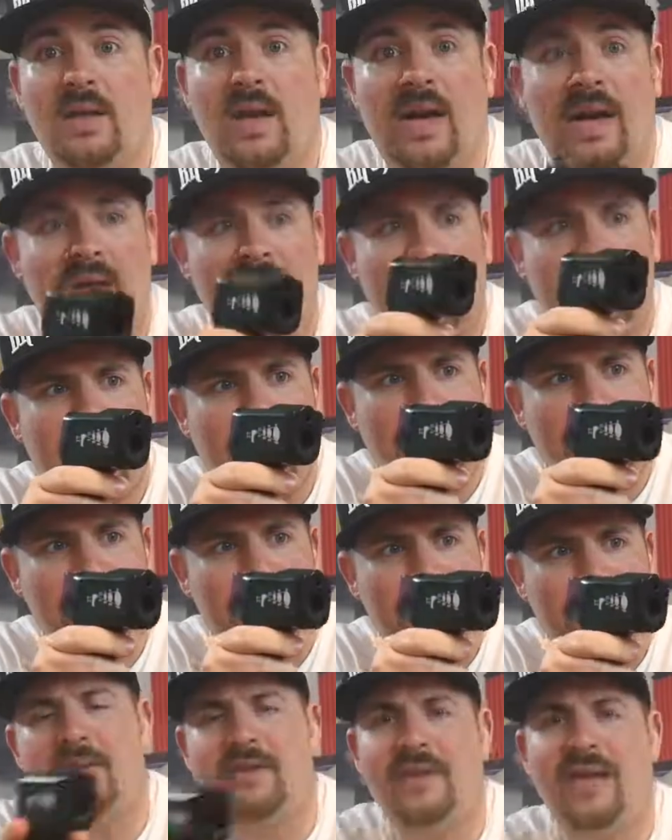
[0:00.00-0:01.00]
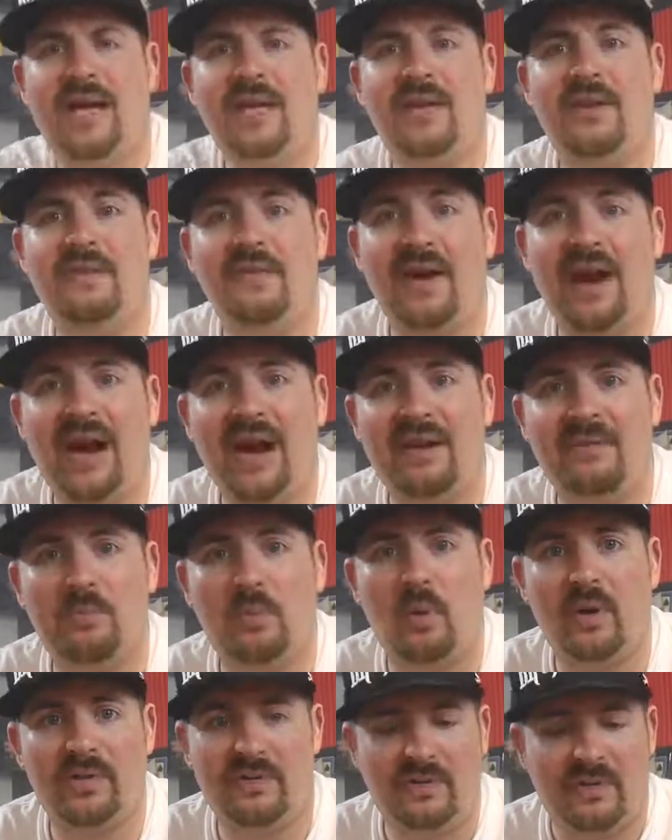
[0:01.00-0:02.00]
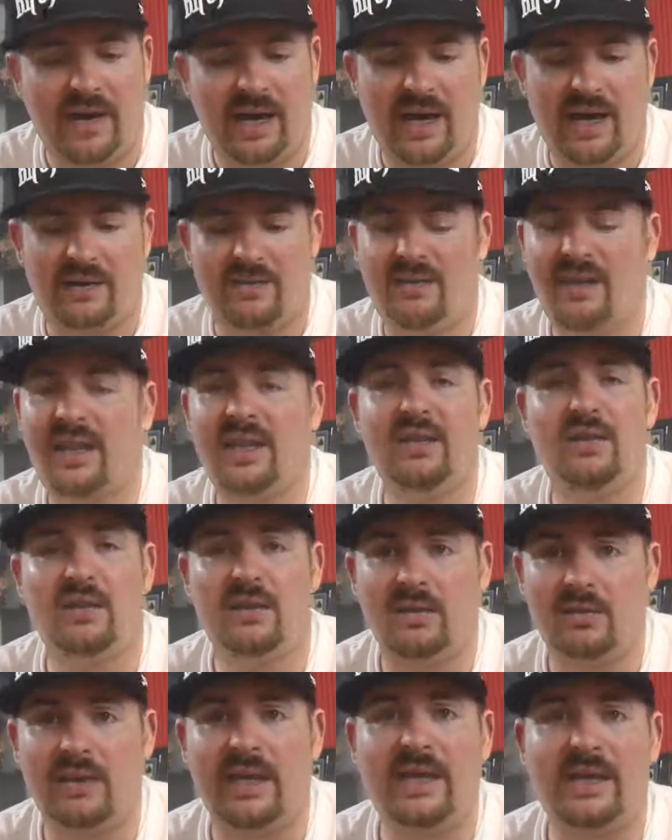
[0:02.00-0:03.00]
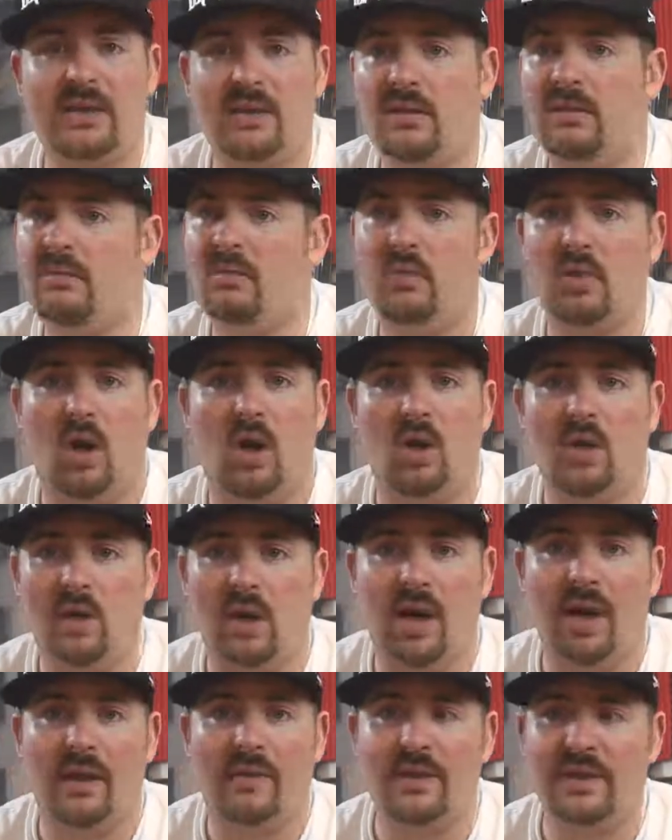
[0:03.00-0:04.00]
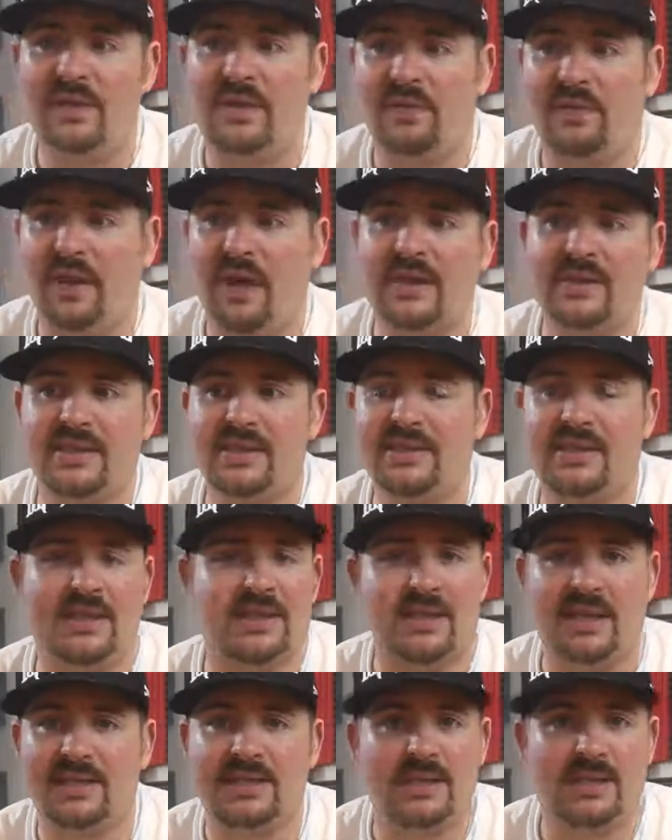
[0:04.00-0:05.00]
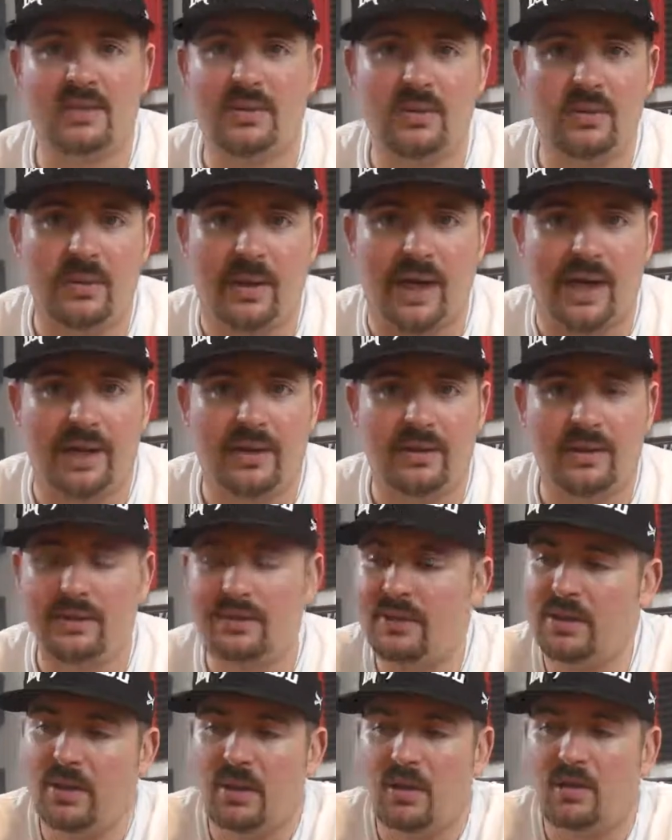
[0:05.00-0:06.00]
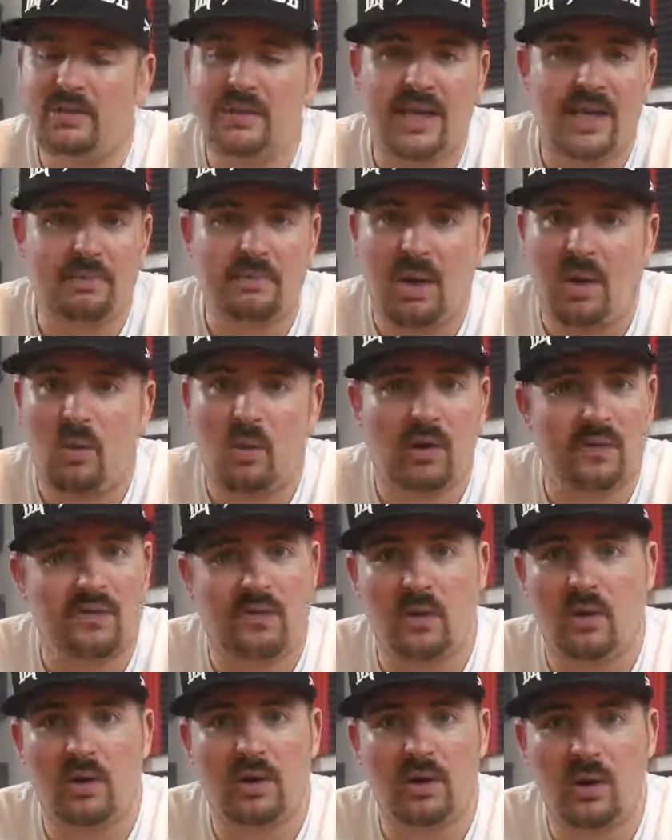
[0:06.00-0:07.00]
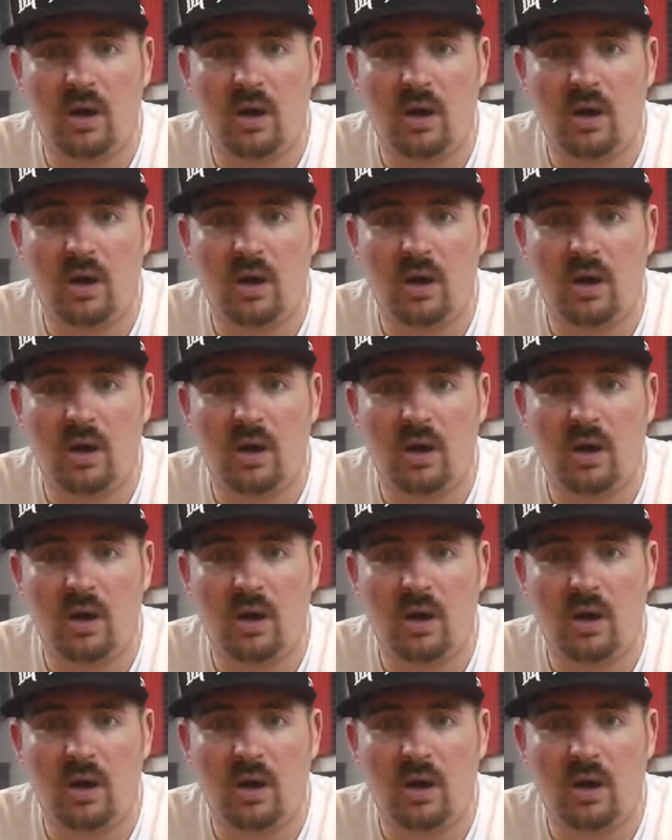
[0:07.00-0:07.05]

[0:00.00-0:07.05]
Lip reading: RDA, 95.5. It, like, on other devices, it doesn't do that. You know, take my word for it or